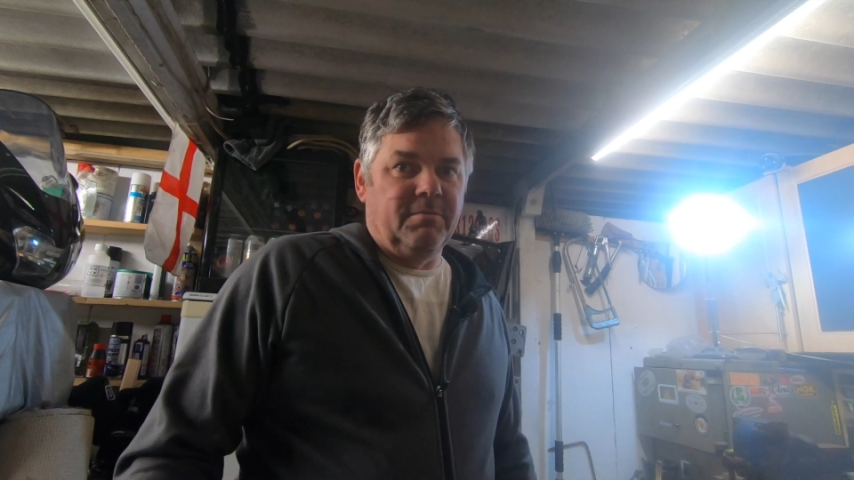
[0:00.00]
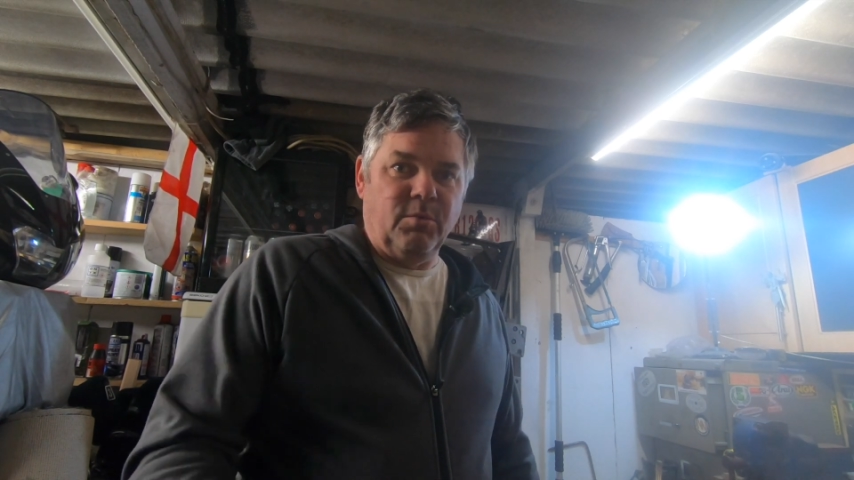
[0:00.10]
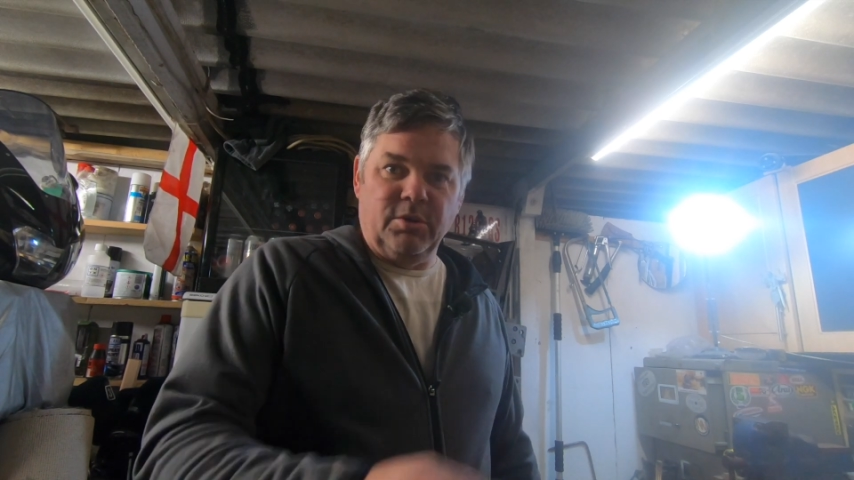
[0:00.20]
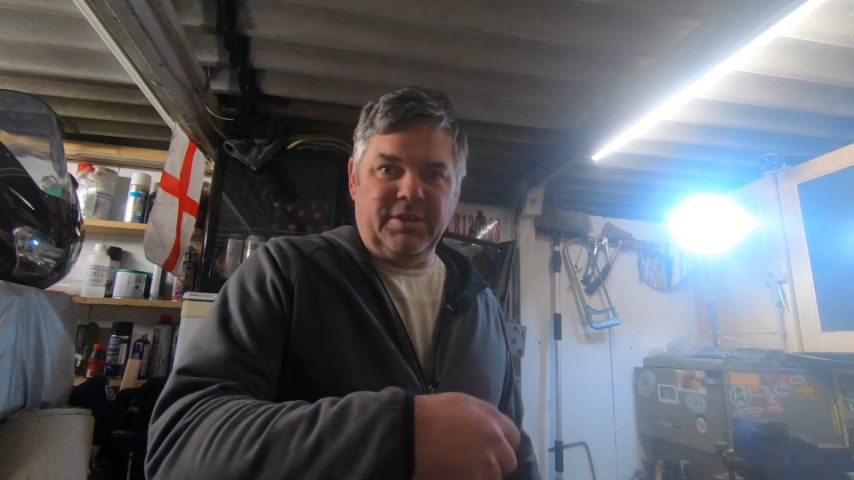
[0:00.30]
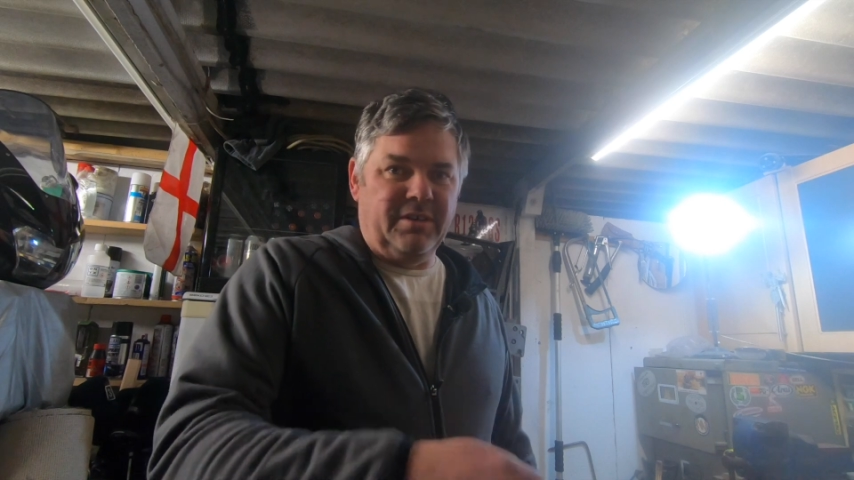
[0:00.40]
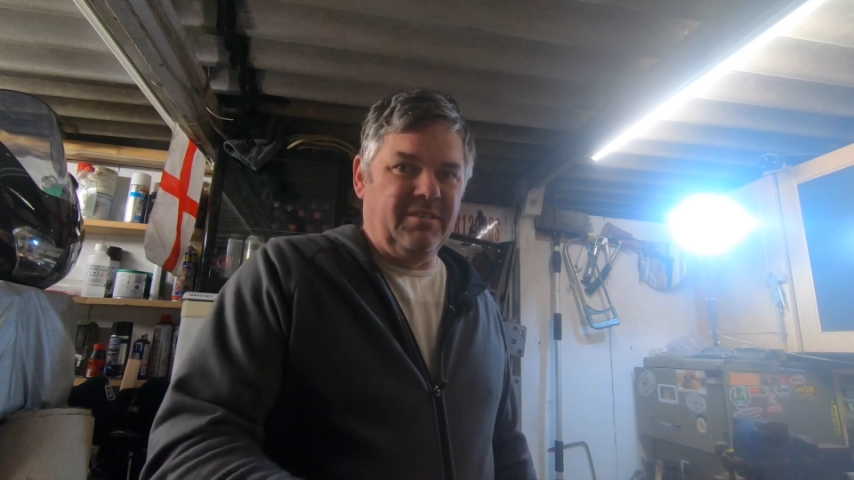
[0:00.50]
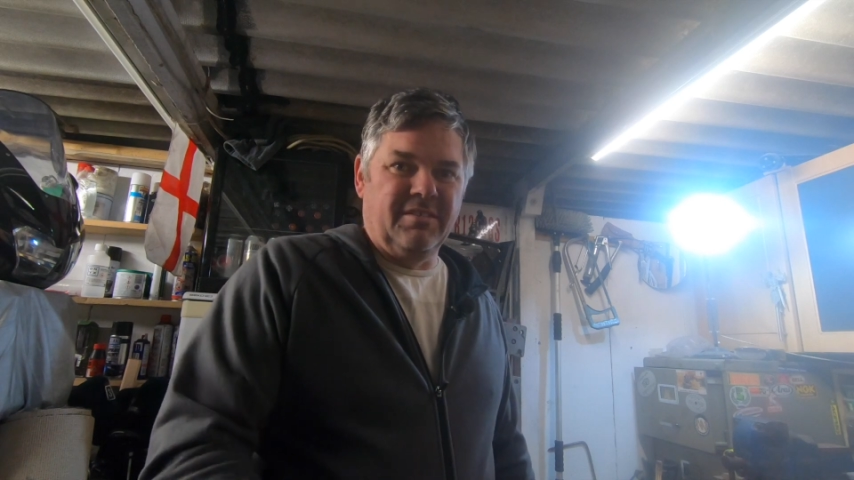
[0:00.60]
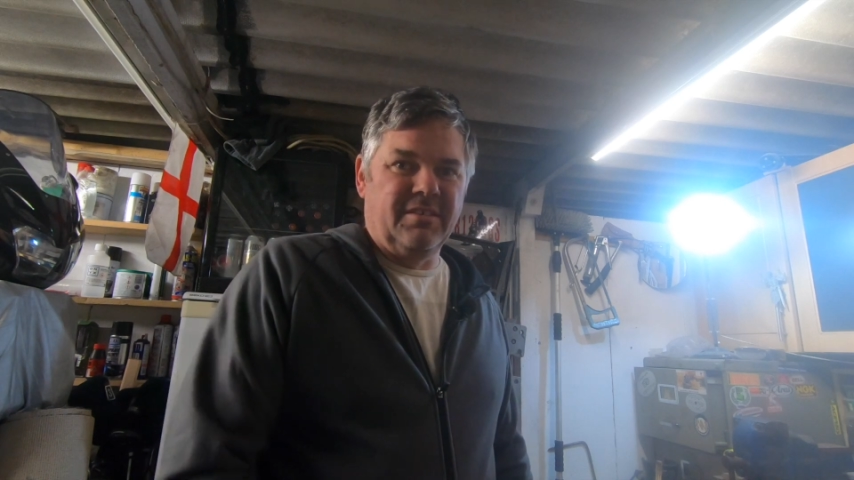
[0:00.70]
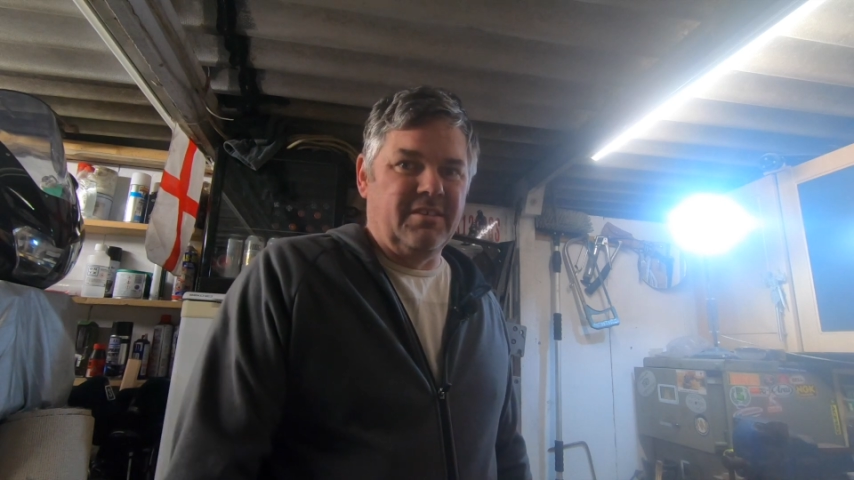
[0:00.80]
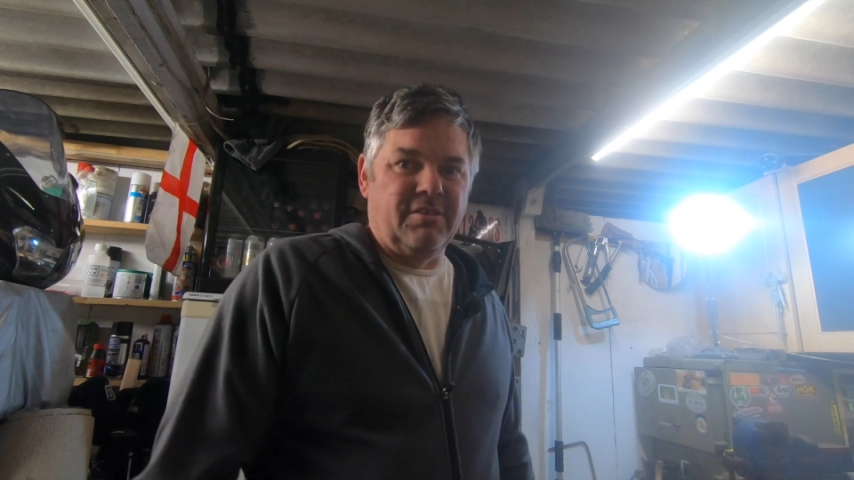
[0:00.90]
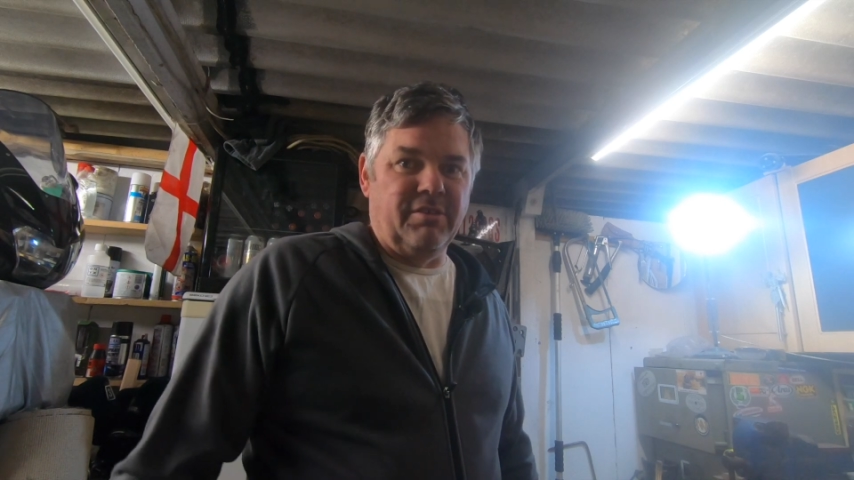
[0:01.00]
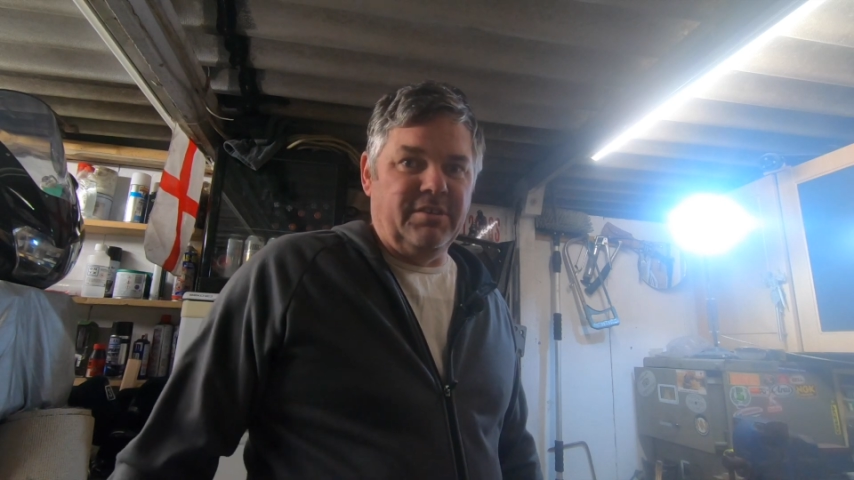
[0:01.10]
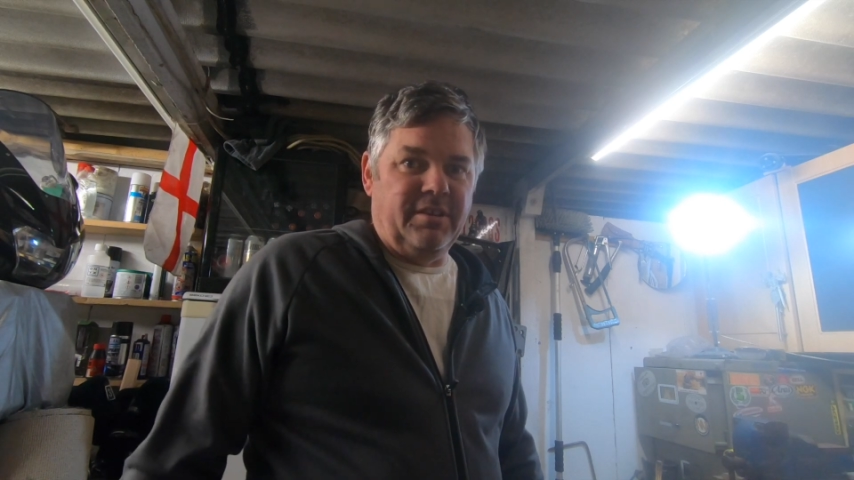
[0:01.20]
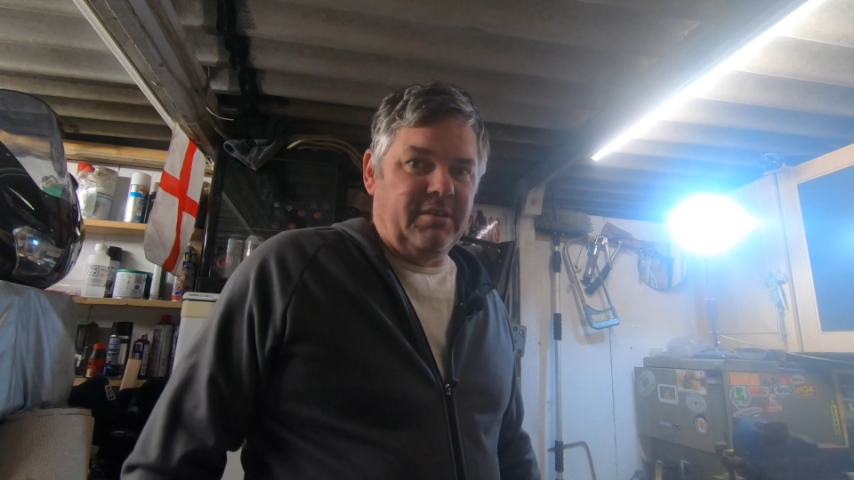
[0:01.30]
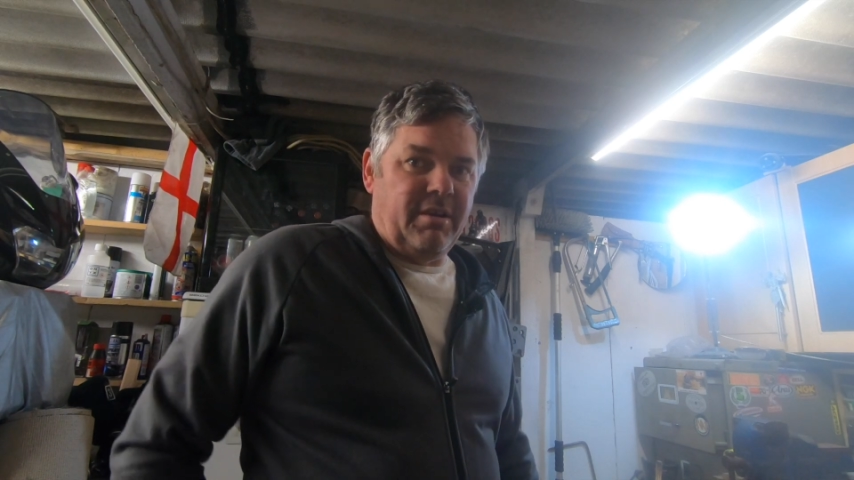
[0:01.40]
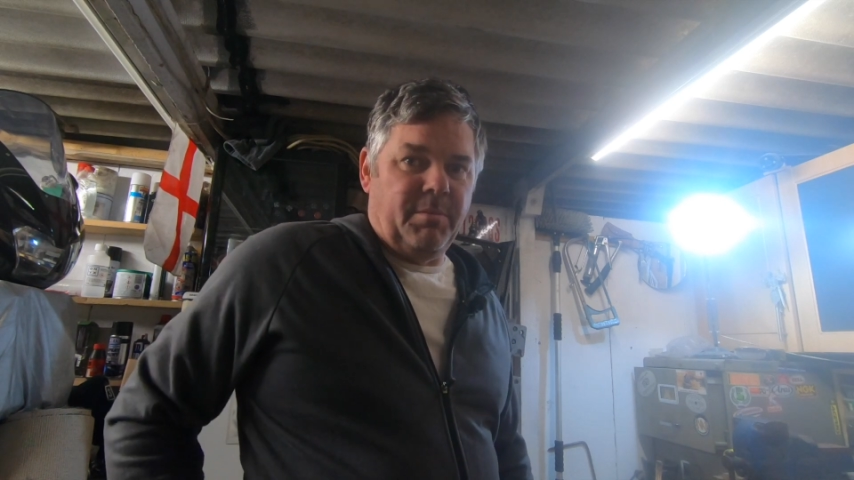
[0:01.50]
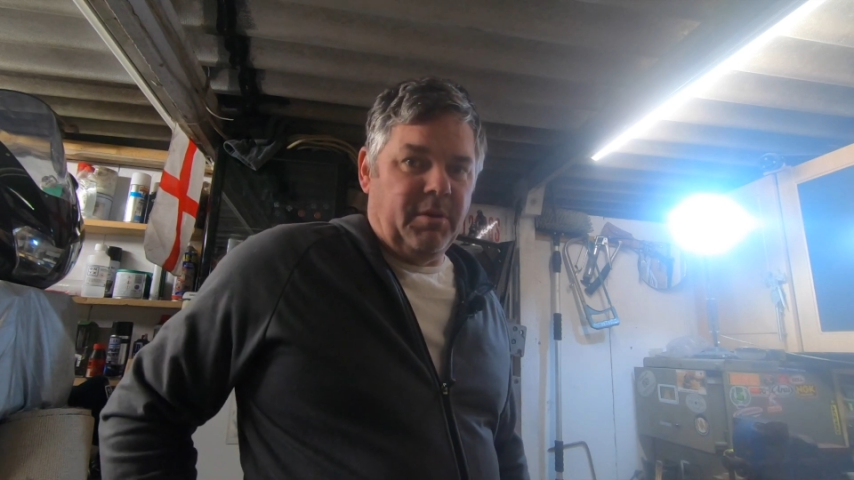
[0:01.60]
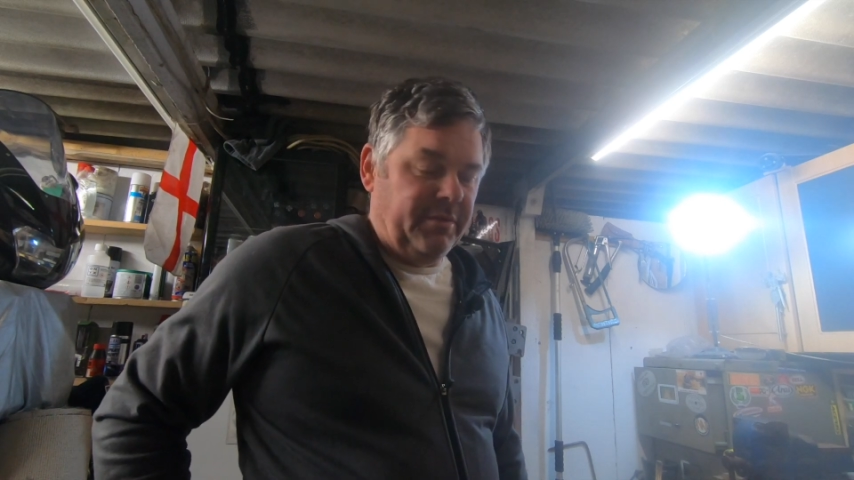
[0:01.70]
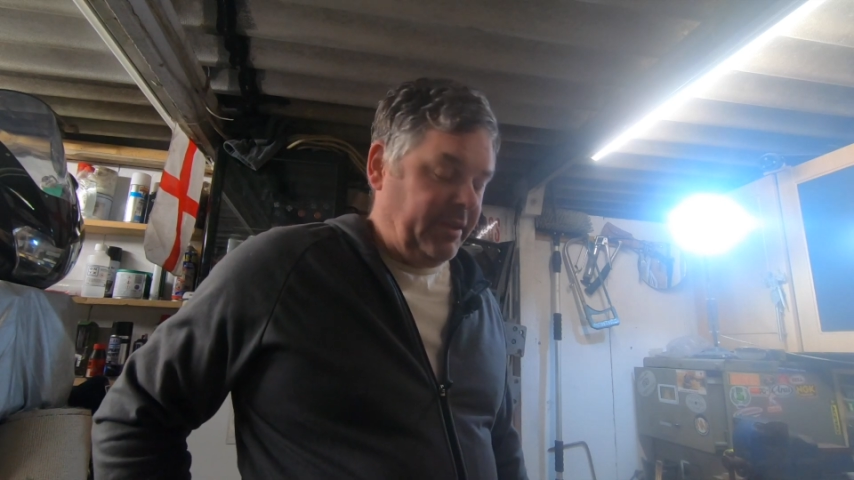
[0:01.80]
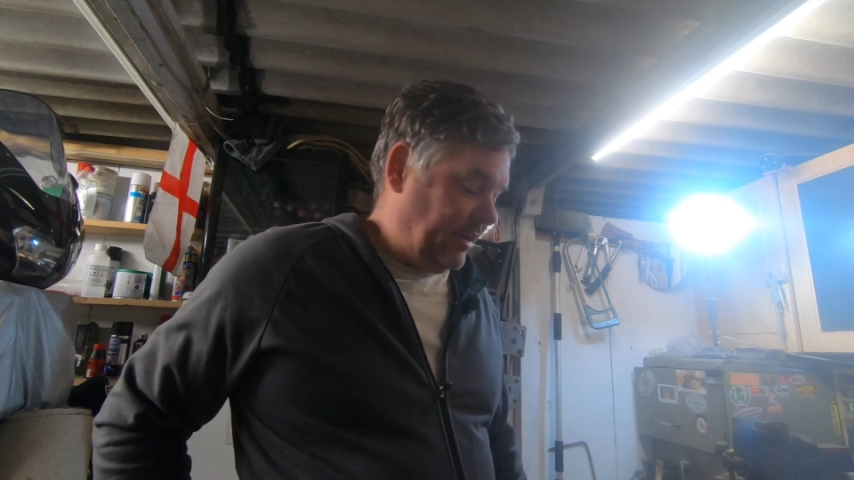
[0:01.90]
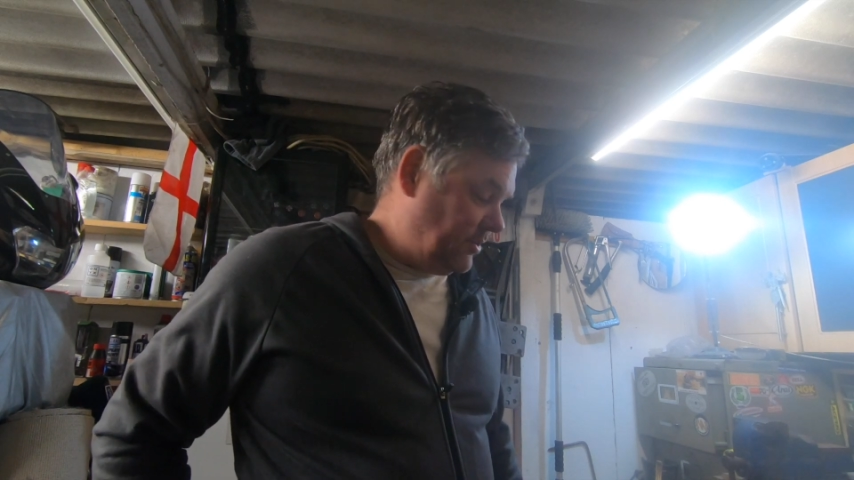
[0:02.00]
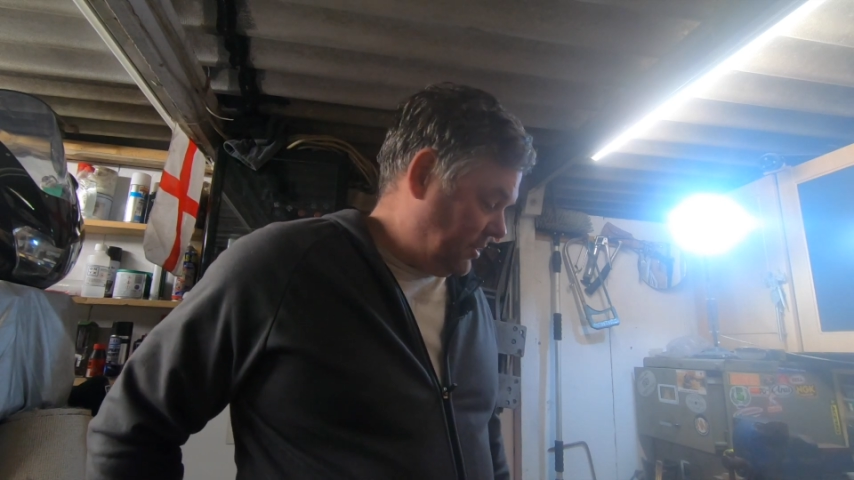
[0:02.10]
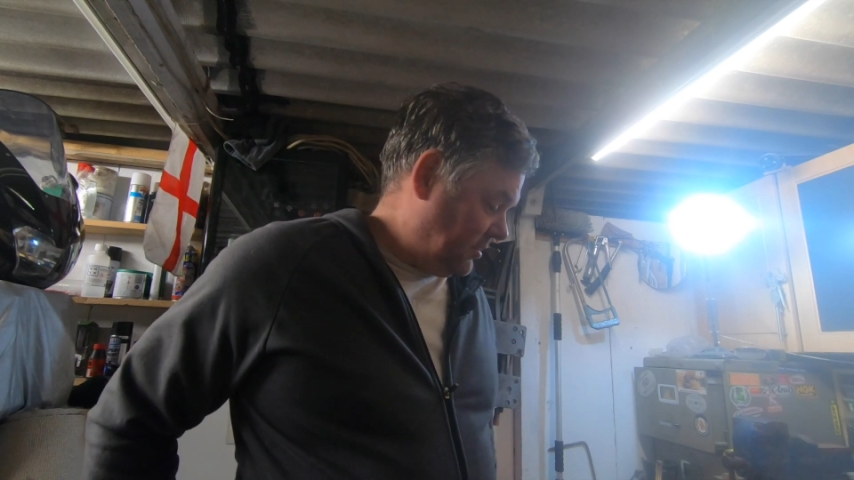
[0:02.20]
washing greasy crap off the engine